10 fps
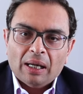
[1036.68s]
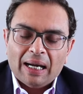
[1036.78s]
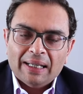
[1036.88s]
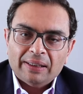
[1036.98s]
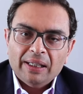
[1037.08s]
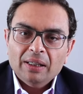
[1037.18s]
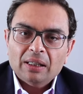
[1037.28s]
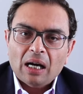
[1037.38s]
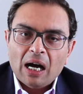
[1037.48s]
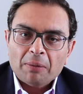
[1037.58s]
I think
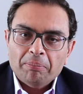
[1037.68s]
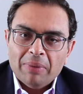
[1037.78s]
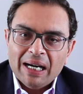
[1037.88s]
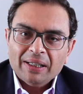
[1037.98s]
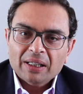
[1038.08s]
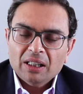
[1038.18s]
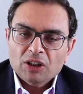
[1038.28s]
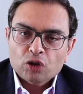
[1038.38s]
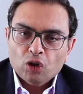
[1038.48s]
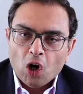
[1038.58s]
our bet
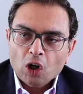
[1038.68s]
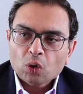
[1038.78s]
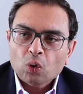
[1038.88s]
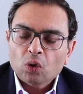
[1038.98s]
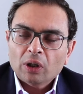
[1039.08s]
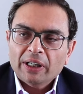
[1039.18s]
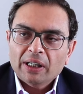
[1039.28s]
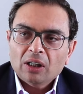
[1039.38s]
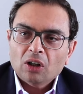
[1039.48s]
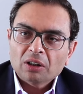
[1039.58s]
is not
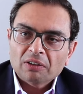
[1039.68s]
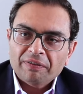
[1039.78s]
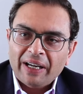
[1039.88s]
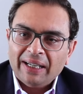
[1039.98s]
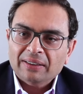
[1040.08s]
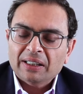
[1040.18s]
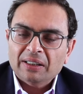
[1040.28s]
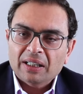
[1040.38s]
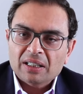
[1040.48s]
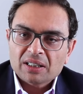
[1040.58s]
only on the fact that
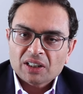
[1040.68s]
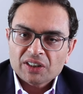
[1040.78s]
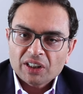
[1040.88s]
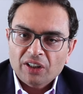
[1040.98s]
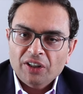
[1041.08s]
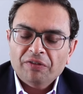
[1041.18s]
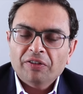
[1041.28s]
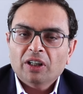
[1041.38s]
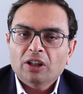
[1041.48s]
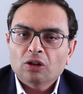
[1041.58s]
there is a
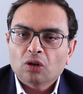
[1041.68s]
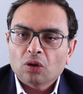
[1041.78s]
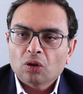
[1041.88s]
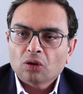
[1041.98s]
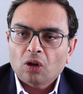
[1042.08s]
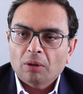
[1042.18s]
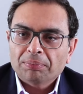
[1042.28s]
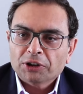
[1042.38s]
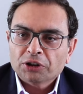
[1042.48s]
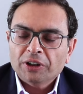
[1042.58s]
significant growth
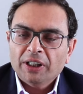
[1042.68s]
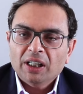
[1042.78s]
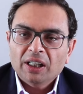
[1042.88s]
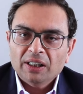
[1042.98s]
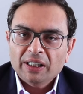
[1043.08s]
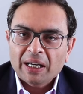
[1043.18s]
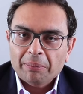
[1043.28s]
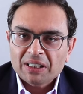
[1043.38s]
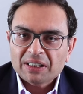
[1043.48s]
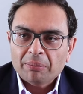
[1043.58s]
opportunity in the
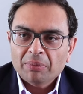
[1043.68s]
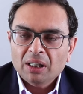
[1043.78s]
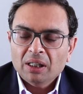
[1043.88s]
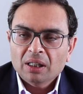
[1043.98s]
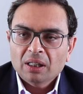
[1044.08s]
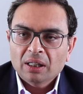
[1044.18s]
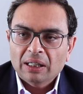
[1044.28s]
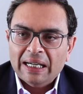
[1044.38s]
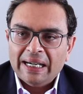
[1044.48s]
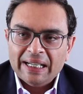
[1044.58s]
MSME
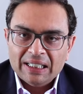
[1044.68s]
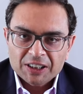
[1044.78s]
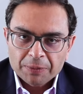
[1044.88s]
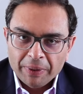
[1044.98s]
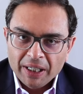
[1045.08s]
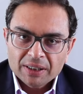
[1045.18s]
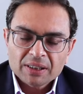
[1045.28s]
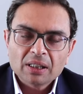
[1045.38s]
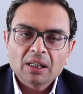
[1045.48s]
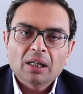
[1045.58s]
lending
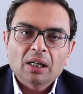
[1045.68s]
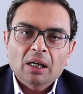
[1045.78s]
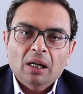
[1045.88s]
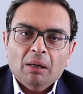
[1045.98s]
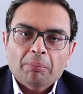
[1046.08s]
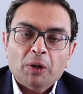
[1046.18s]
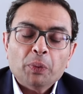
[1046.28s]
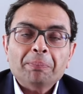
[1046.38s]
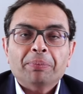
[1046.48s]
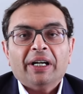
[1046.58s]
space, but
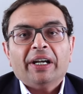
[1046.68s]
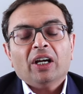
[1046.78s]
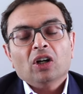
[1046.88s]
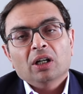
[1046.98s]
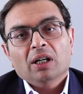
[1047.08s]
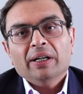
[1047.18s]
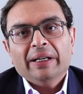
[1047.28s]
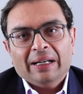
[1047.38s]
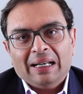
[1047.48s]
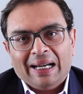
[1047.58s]
we particularly
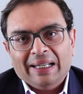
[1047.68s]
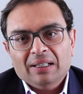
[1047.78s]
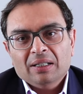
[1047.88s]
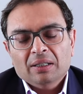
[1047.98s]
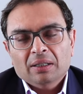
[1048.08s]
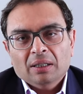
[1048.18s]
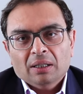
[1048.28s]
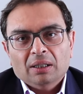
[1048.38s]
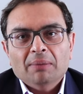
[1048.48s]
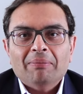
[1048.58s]
like
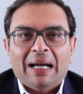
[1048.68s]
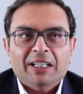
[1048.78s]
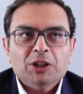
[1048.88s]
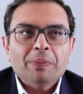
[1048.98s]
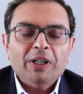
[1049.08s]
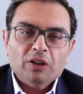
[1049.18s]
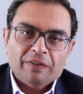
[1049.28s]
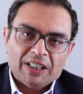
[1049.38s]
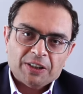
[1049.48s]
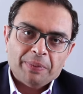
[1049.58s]
the management of
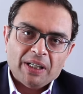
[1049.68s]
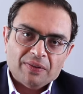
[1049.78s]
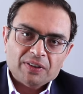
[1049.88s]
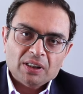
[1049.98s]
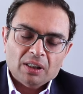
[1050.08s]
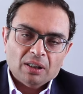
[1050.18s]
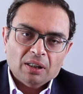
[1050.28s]
SBFC.